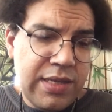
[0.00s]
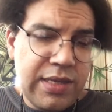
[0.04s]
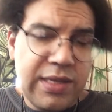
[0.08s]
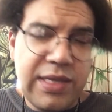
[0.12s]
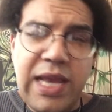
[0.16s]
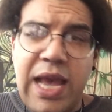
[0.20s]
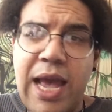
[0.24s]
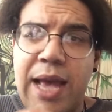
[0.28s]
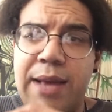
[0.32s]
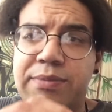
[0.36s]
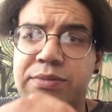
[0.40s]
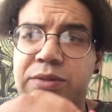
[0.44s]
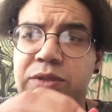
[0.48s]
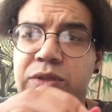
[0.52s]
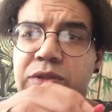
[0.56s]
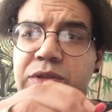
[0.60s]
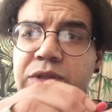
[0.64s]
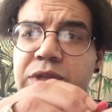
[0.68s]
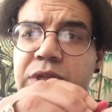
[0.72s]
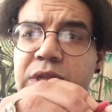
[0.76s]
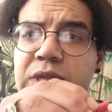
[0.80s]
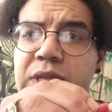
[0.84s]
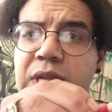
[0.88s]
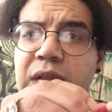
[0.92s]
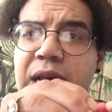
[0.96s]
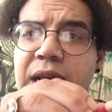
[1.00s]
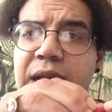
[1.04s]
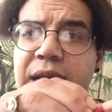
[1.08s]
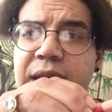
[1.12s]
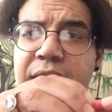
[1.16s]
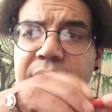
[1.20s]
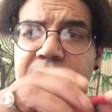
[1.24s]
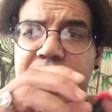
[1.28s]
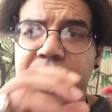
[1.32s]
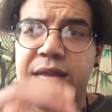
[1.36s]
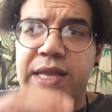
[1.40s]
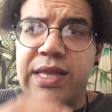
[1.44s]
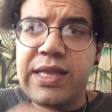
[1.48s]
capsules look
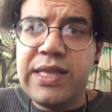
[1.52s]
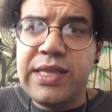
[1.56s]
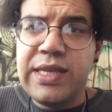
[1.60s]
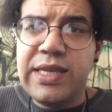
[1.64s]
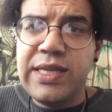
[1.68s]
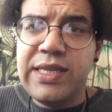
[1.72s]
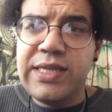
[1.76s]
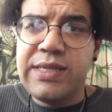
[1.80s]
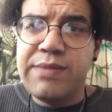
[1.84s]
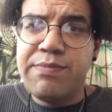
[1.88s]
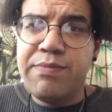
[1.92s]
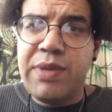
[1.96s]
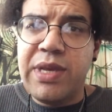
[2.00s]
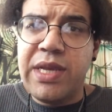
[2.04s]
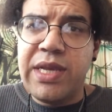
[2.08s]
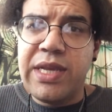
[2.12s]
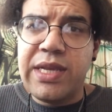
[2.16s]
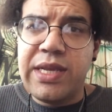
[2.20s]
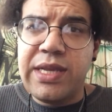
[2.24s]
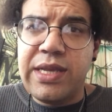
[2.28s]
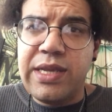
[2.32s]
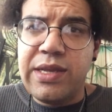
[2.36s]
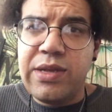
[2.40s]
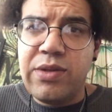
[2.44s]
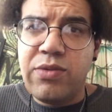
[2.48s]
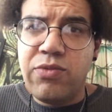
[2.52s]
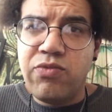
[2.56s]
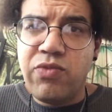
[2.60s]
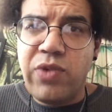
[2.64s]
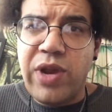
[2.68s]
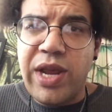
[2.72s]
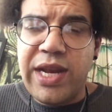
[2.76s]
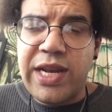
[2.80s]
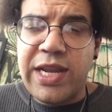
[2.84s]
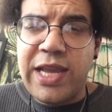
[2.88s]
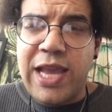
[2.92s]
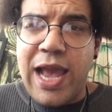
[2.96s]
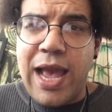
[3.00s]
like. These big
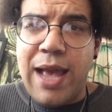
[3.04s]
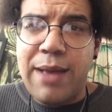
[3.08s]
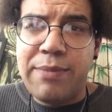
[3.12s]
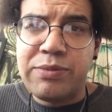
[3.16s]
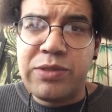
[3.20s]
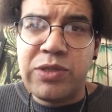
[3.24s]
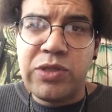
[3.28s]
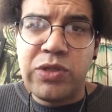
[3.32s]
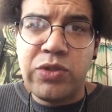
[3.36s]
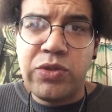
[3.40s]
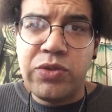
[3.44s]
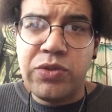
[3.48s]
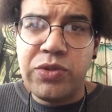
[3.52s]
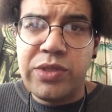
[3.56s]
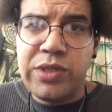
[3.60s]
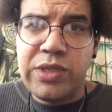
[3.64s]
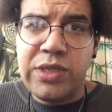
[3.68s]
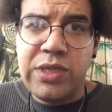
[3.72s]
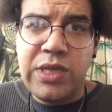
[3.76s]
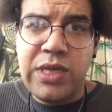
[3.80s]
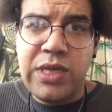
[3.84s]
red capsules.